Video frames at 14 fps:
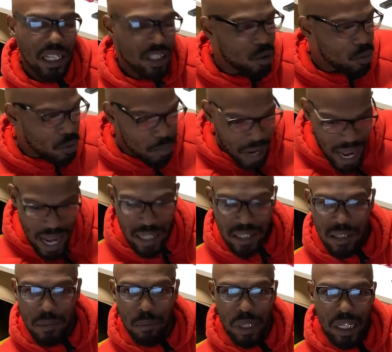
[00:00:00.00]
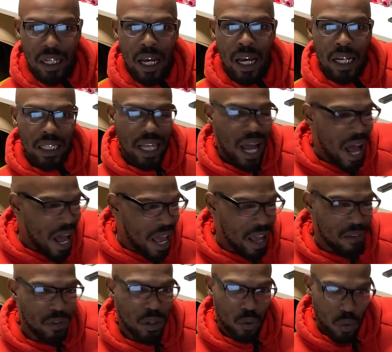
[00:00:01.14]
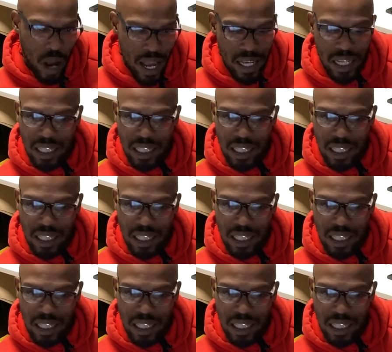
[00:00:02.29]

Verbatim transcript: It's a reminder to me that I have to write.